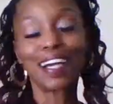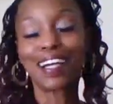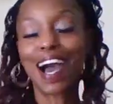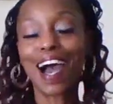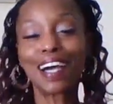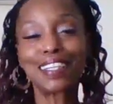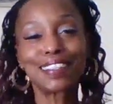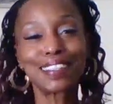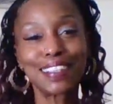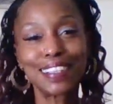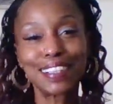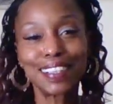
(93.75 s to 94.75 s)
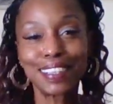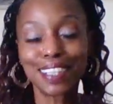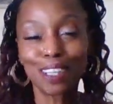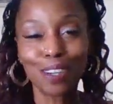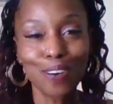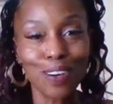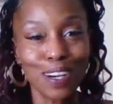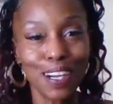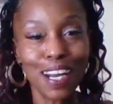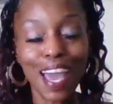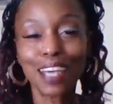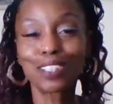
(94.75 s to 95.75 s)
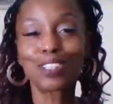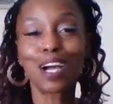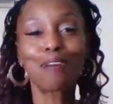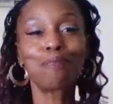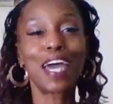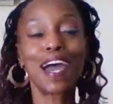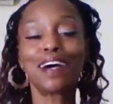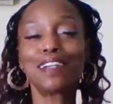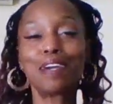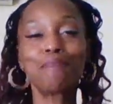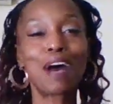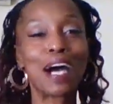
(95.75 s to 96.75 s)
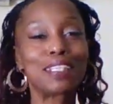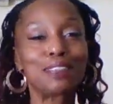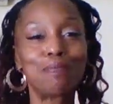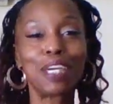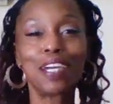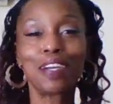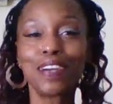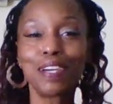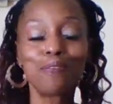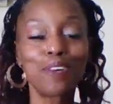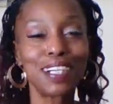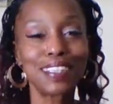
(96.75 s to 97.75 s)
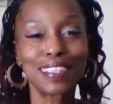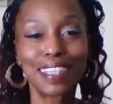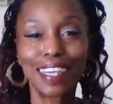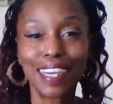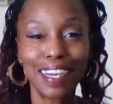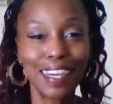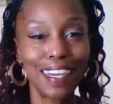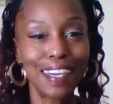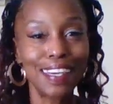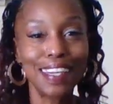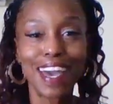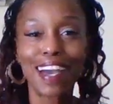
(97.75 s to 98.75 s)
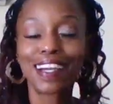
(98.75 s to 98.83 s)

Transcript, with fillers: God is good. The Lord has dropped down in my spirit once again.